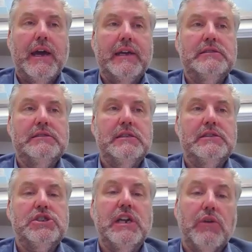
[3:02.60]
and
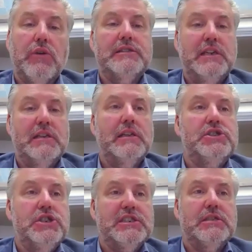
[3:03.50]
generating
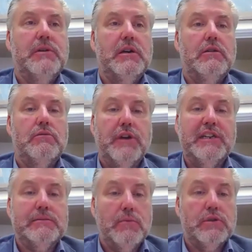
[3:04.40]
legitimate,
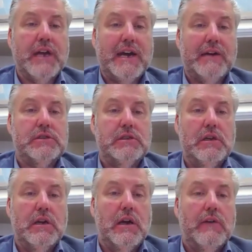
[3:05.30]
reasonable doubt
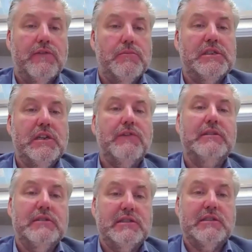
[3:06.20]
from a
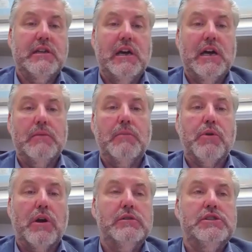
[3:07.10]
defence
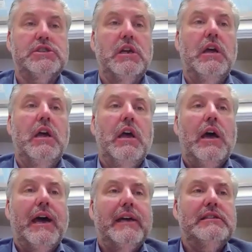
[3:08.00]
approach,
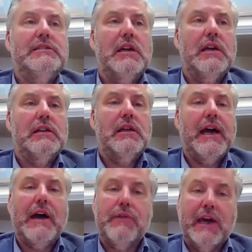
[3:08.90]
and
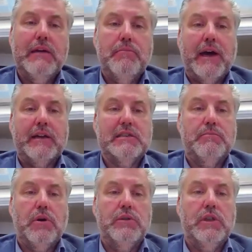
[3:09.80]
how that impacts
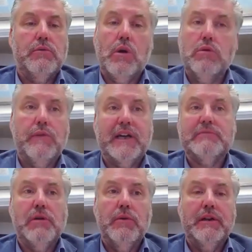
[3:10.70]
upon the role of
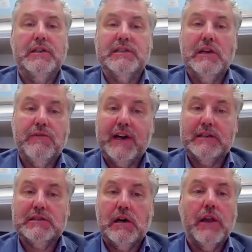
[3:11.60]
expert witness. And in
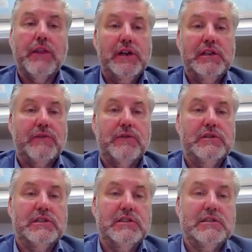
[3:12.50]
fact, are there any
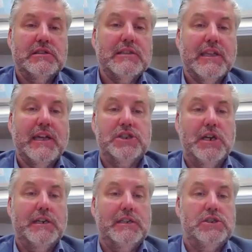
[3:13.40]
differences? Does that
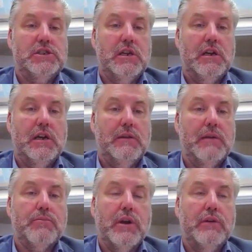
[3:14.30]
change the
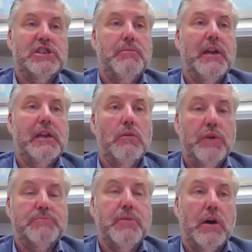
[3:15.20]
approach depending on
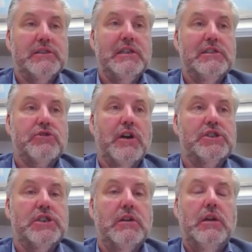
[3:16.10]
which party
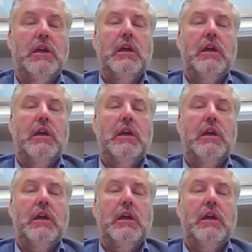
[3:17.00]
instructs you?